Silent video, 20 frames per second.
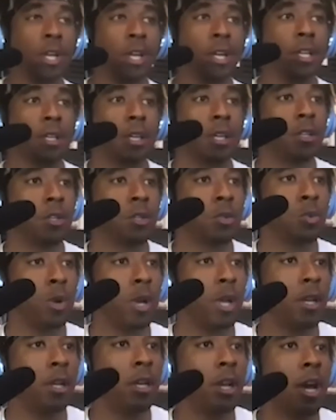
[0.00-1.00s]
that just
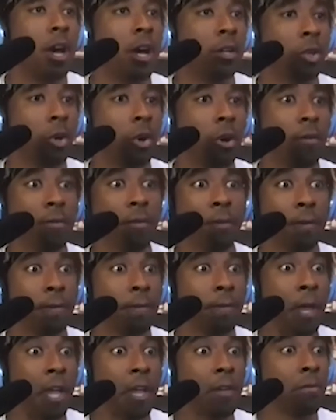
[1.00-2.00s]
went and knocked off the
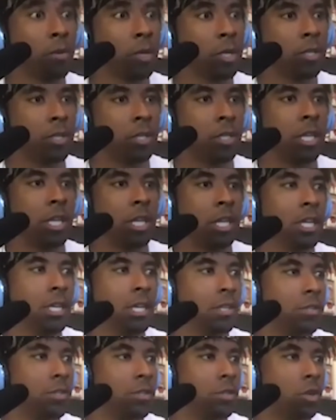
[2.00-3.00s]
favorites in the
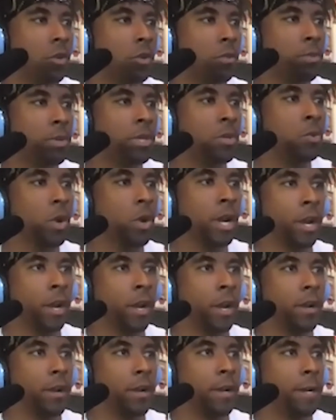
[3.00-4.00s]
East. So beware.
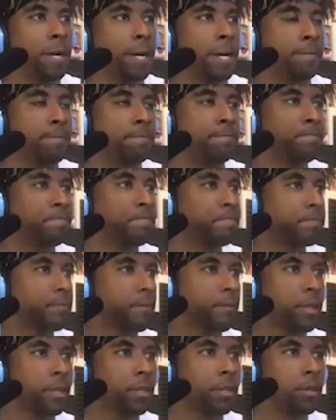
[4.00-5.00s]

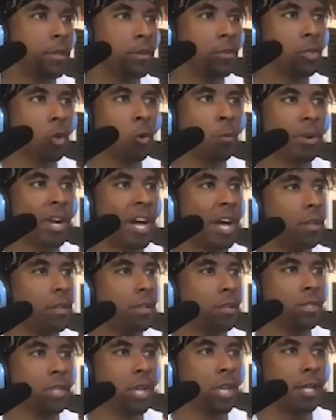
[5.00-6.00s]
So proud of
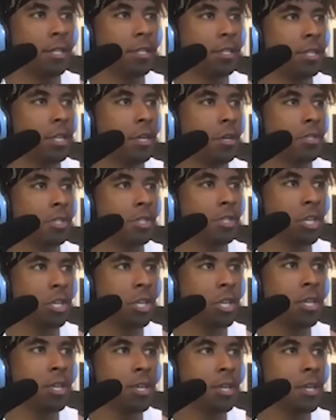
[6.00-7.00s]
this guy,
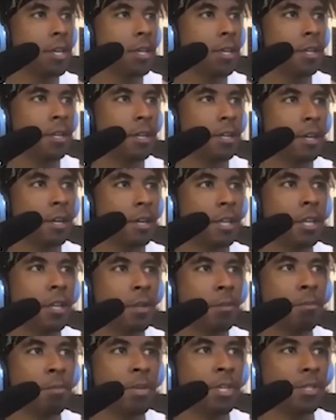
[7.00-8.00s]
TLC. He
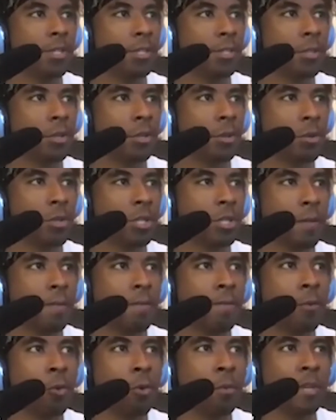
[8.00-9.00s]
didn't miss until there was
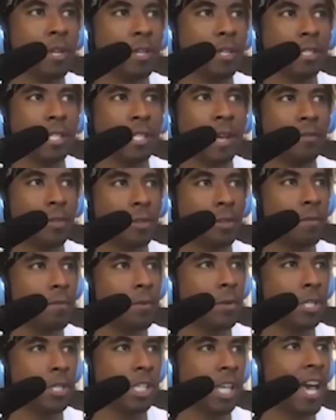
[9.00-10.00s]
4 minutes left in the
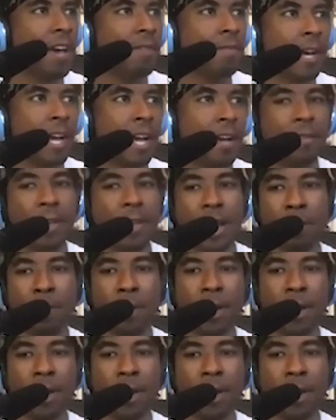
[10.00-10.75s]
first half. I have that in my